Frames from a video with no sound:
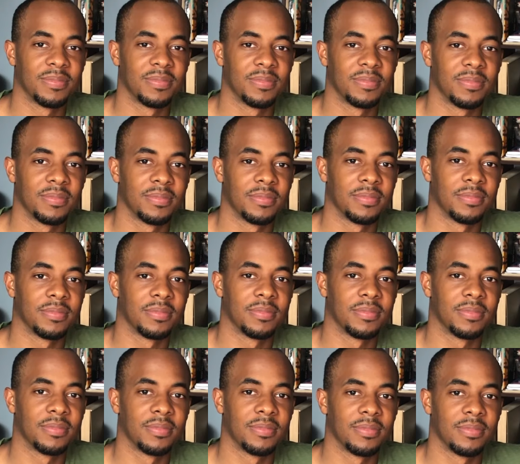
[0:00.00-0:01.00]

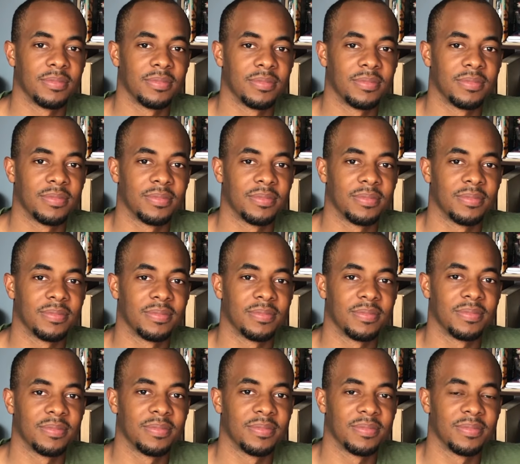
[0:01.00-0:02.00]

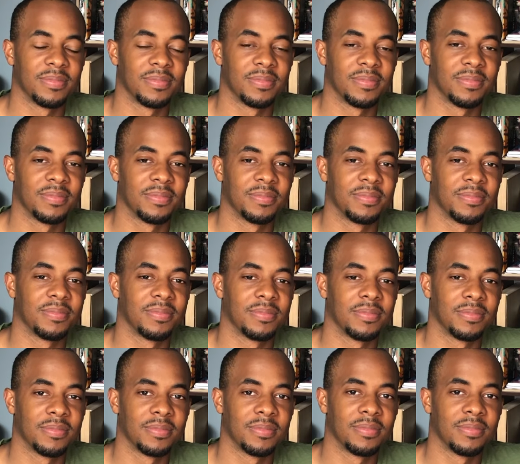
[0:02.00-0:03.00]

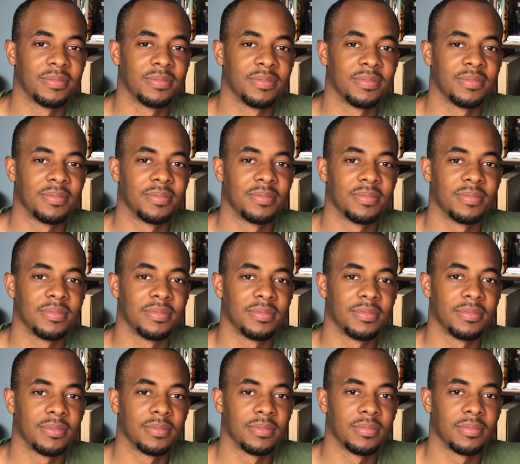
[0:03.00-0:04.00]

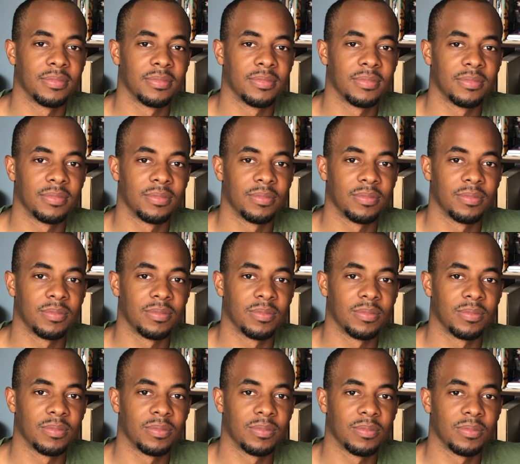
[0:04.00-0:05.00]

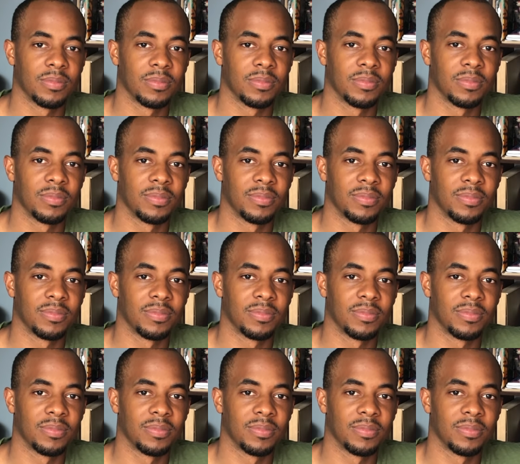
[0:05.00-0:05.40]
(not speaking)